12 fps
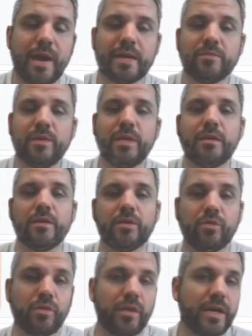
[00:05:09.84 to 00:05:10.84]
to me in a
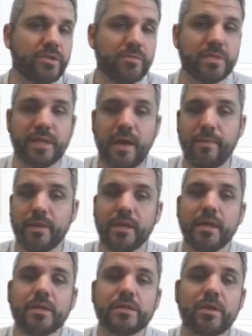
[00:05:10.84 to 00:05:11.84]
Google Classroom assignment.
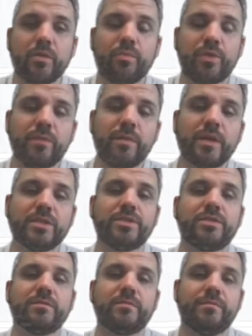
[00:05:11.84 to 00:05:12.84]
So pretty
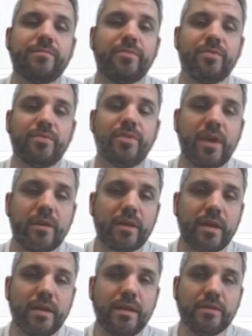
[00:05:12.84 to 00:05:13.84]
much they're
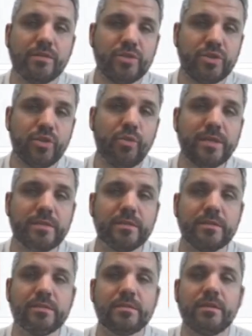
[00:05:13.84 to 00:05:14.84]
getting choices